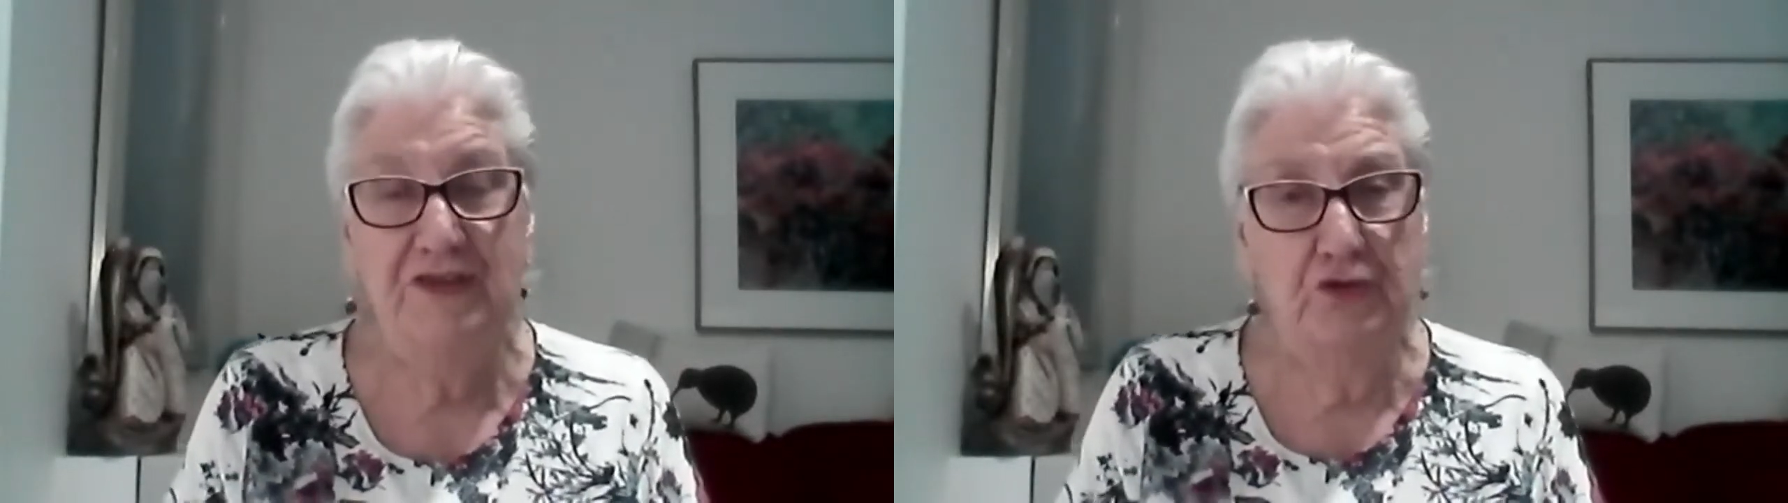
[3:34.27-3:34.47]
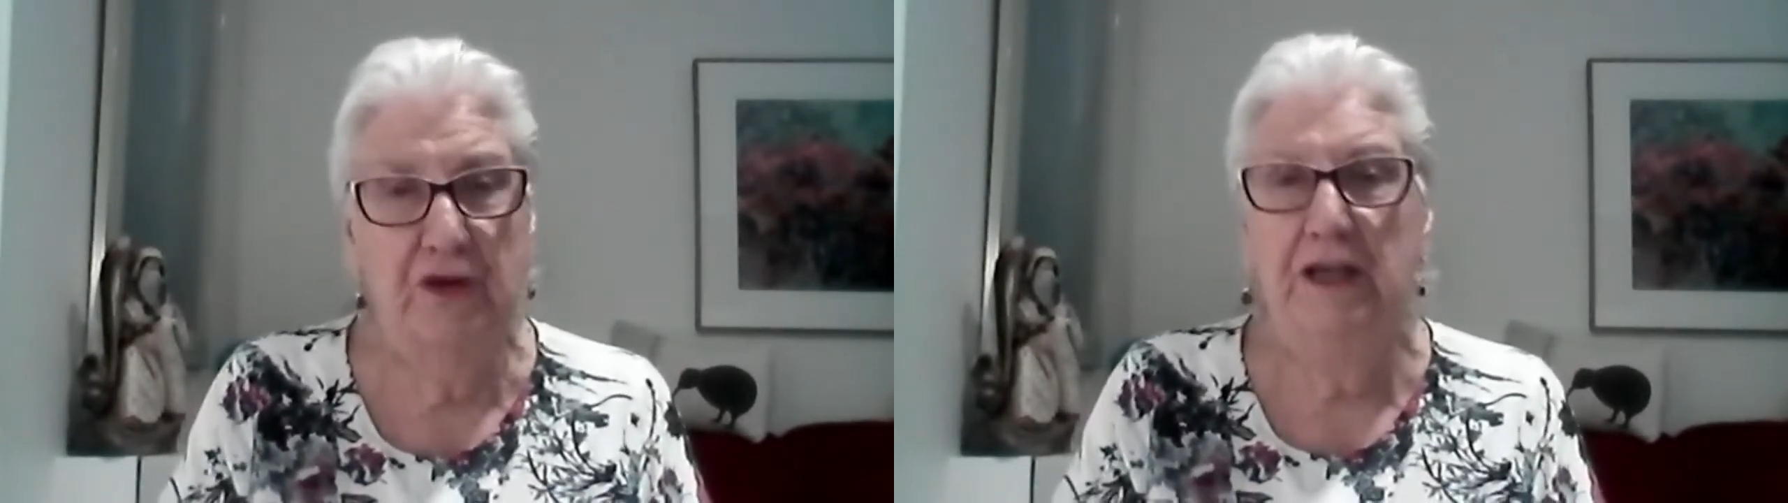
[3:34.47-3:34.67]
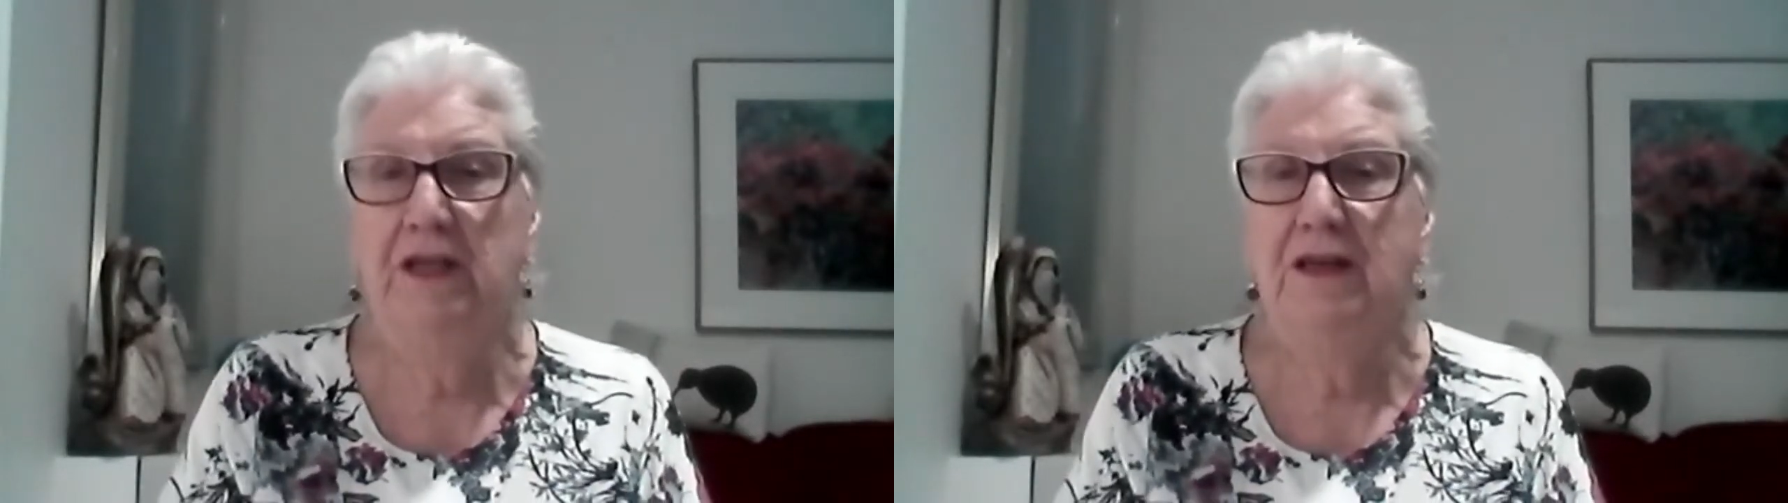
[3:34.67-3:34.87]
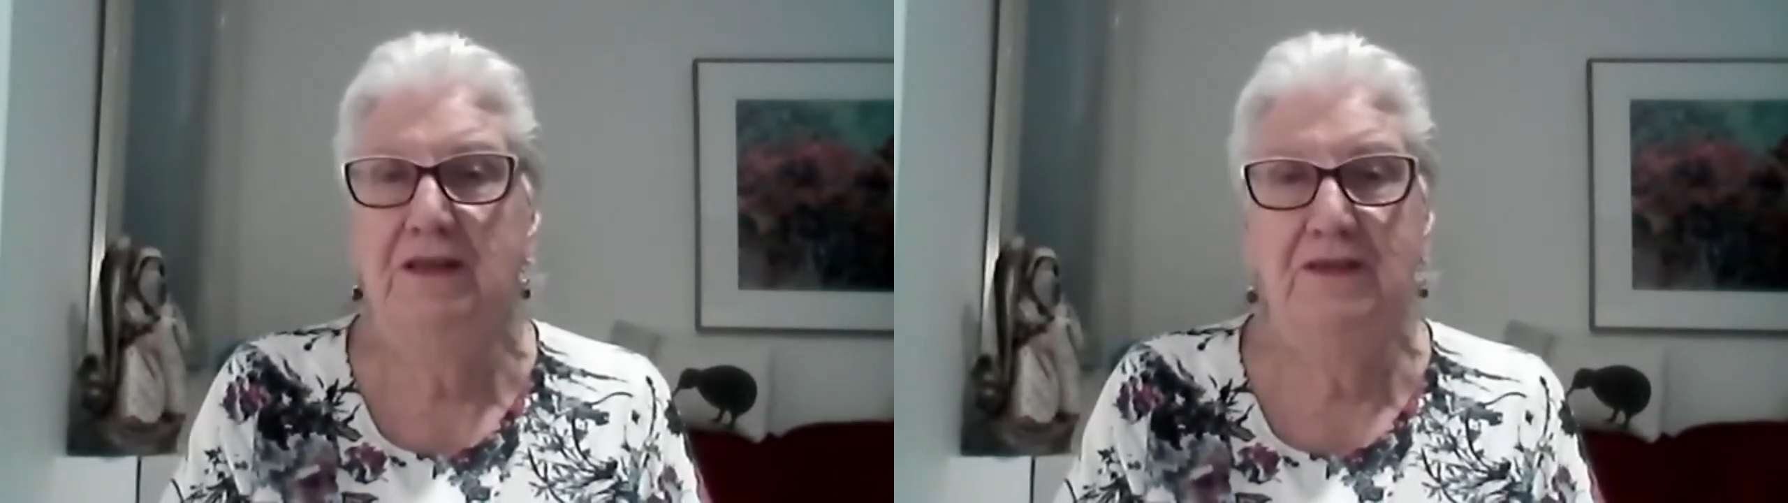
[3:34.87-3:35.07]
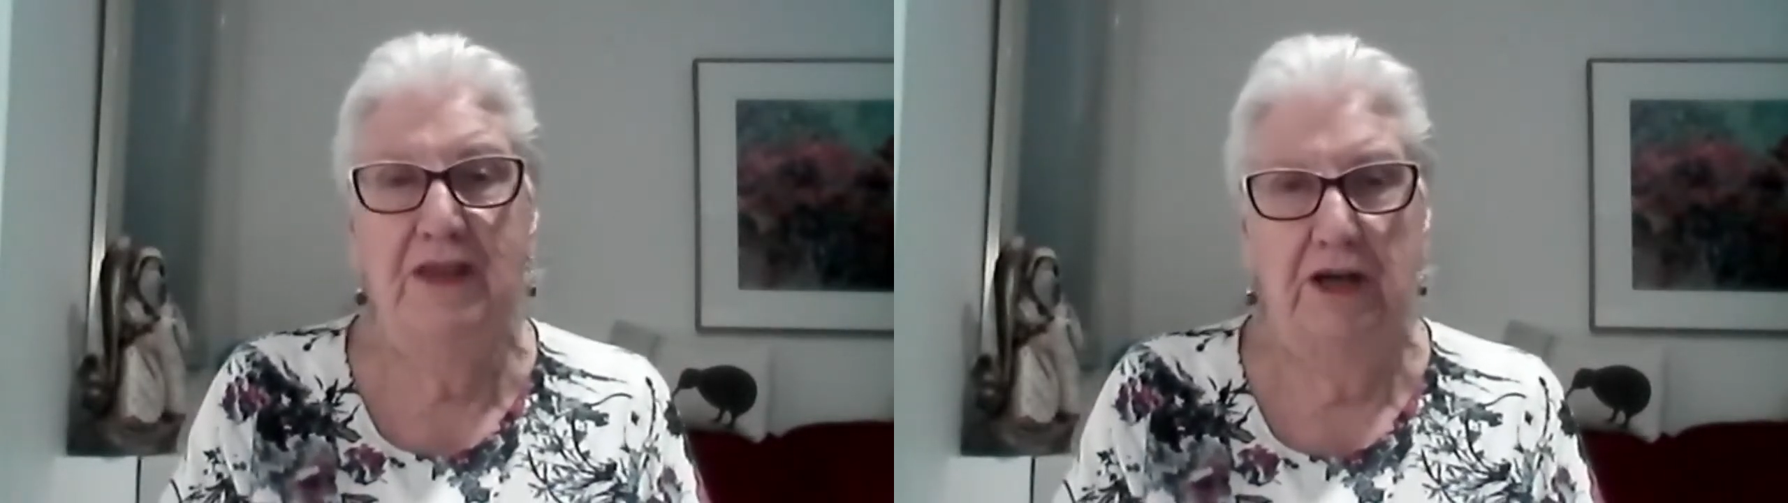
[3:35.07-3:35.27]
Australia
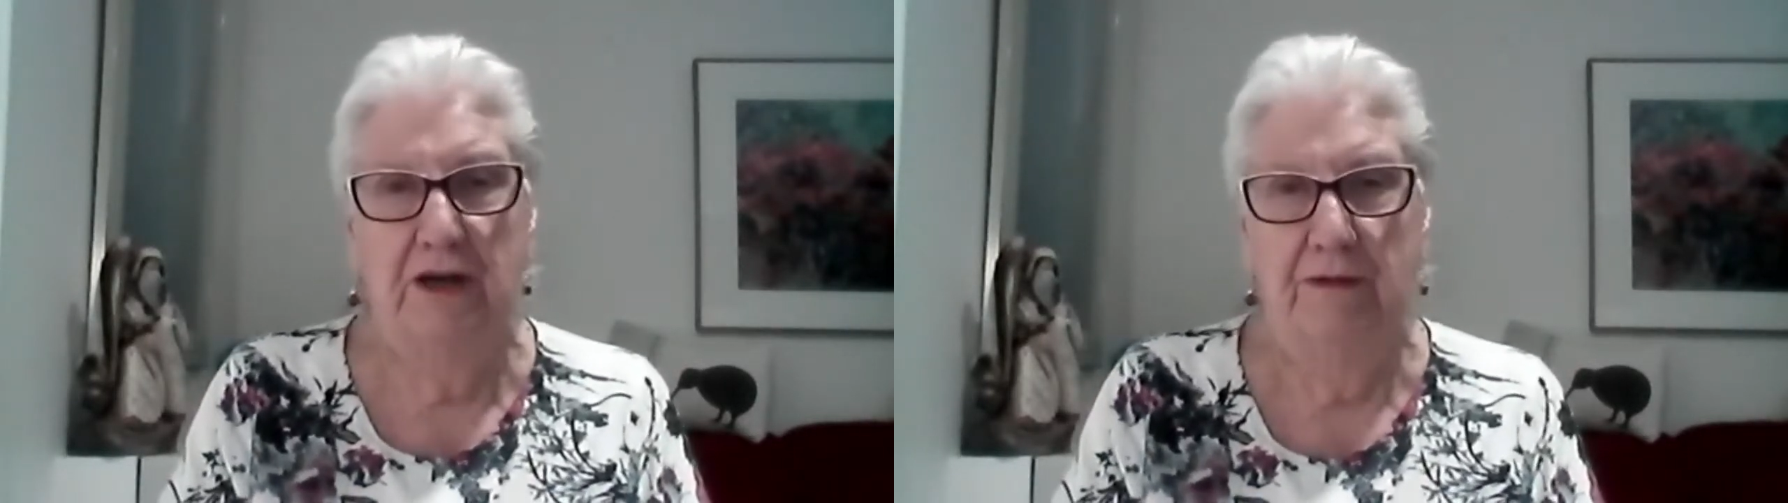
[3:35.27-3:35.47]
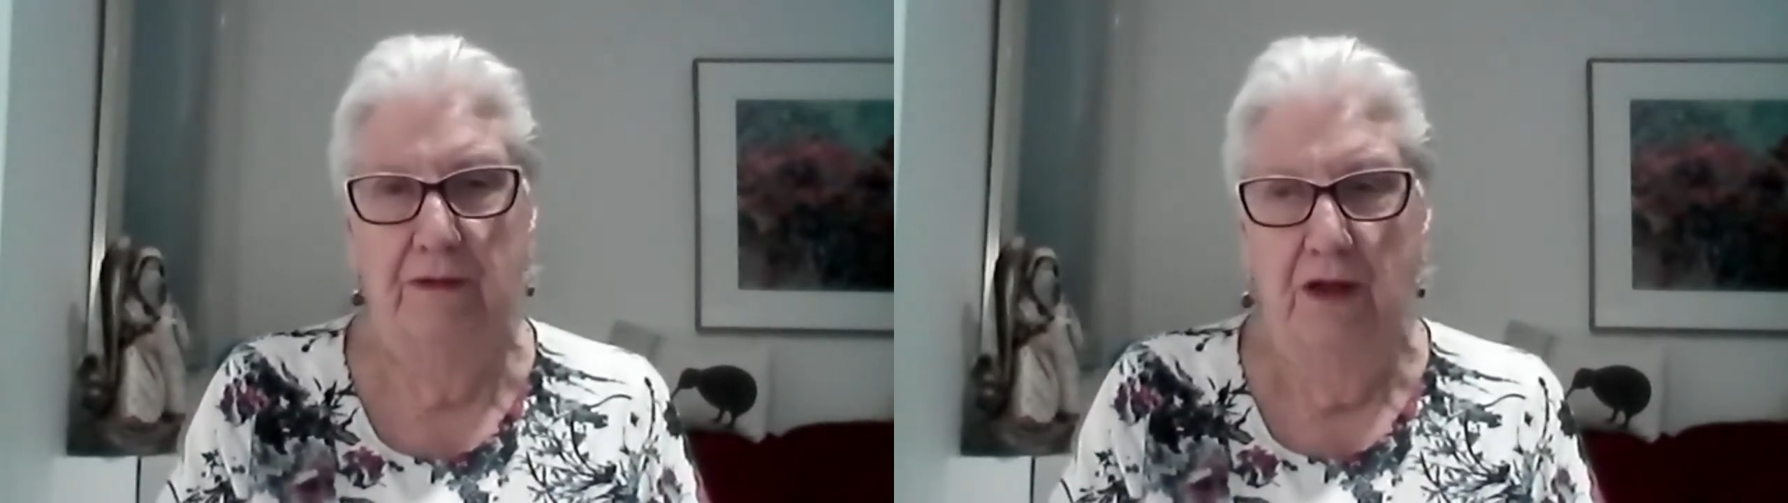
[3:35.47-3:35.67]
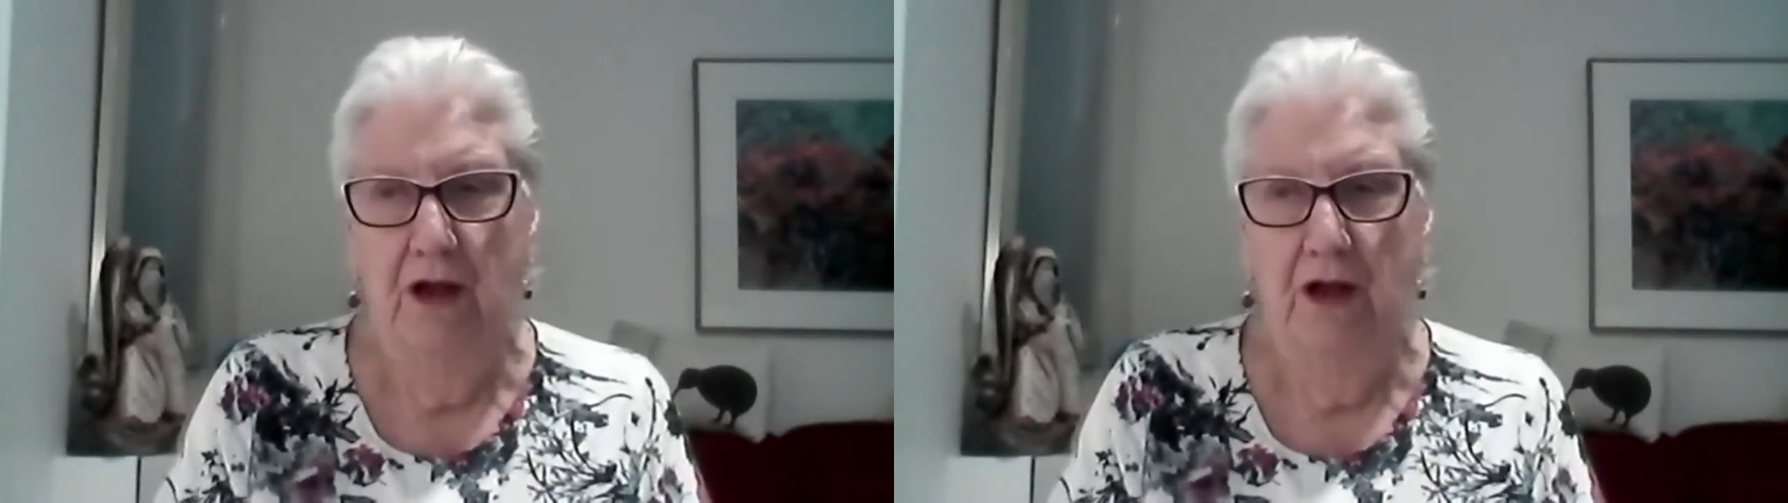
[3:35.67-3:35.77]
is there.